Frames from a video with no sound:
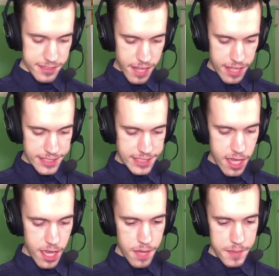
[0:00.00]
It's got
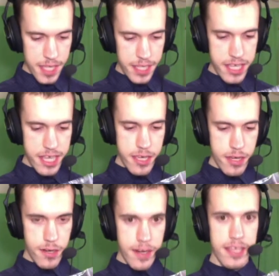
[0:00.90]
some in
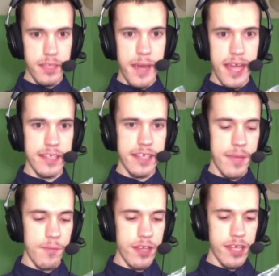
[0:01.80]
here in the bag that
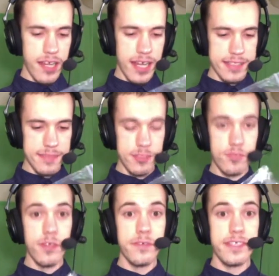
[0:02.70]
came with it. It has some
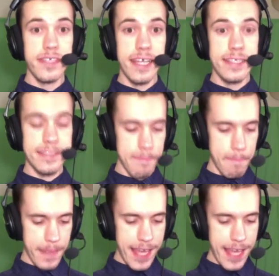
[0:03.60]
screws and things.